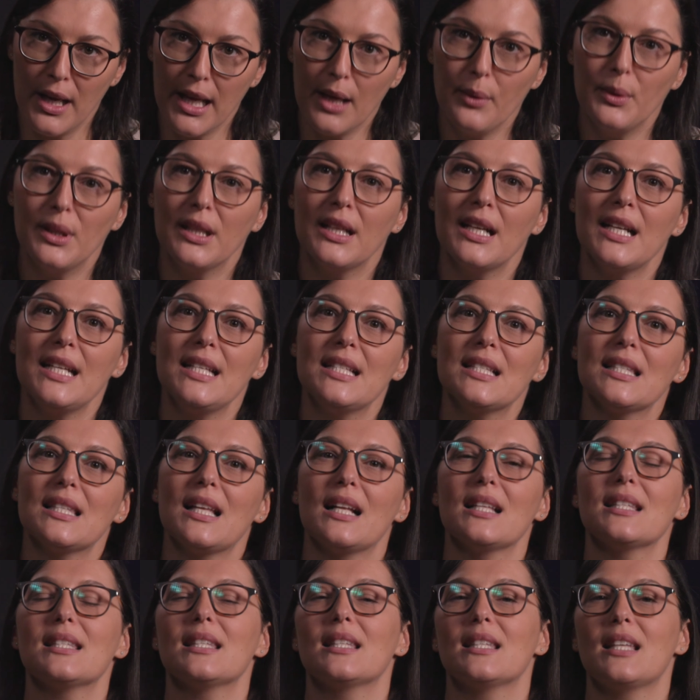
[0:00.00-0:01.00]
liquid
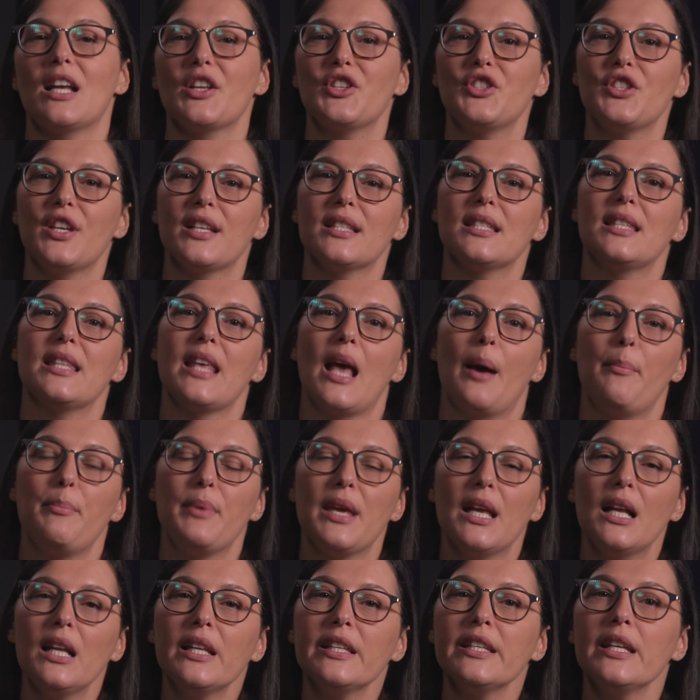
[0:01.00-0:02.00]
crystals, such as the
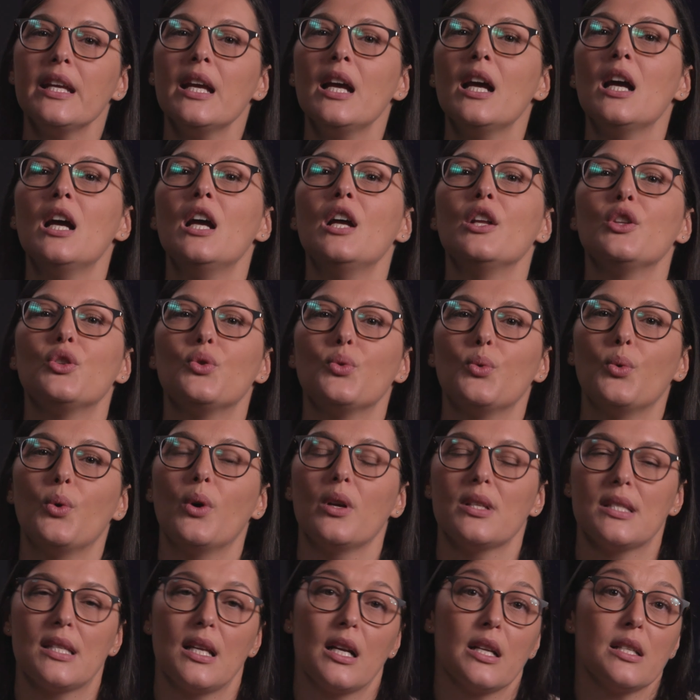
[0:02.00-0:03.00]
ability
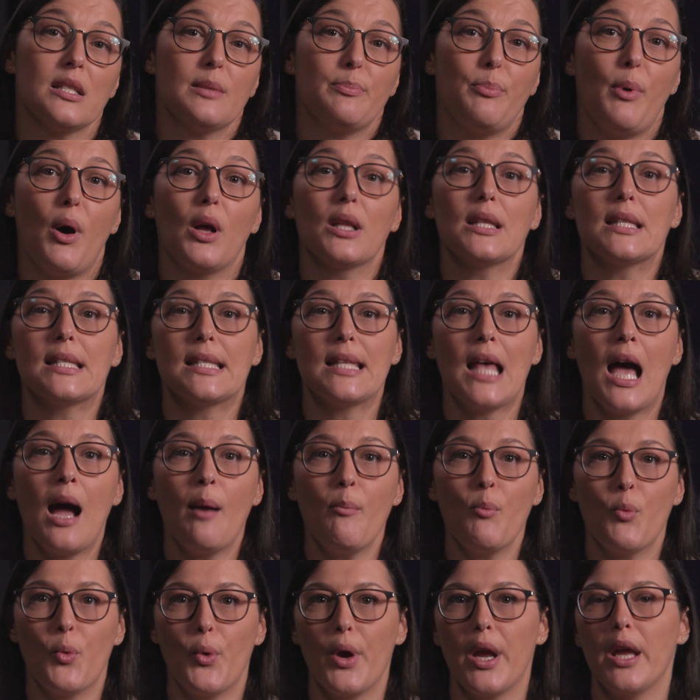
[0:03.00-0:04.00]
to respond
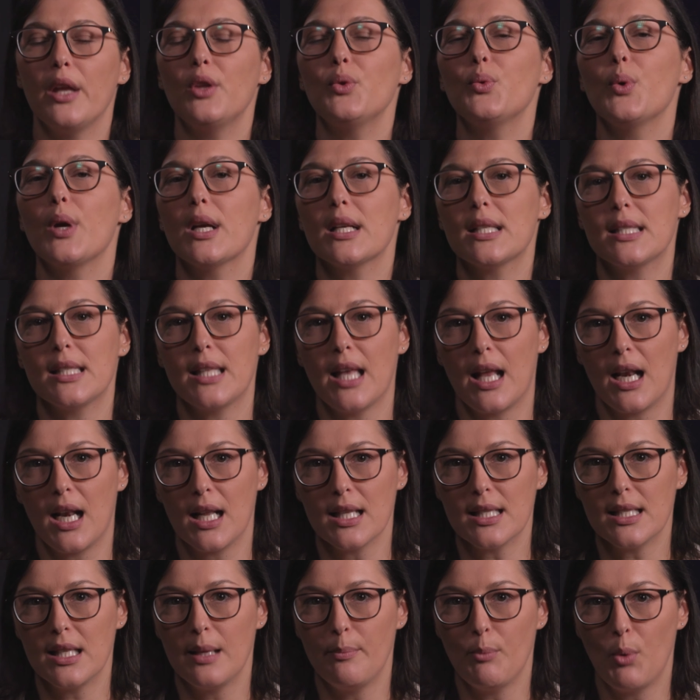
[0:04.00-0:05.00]
some way to
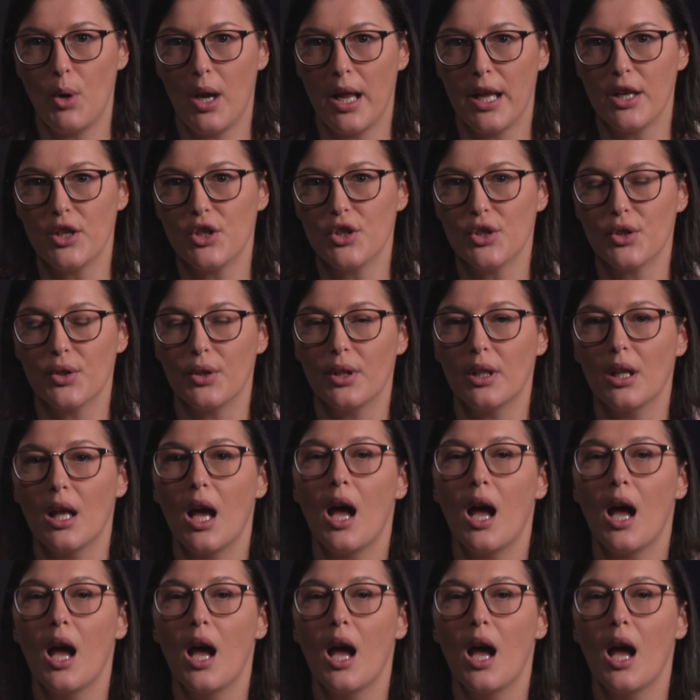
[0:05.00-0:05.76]
external stimulation.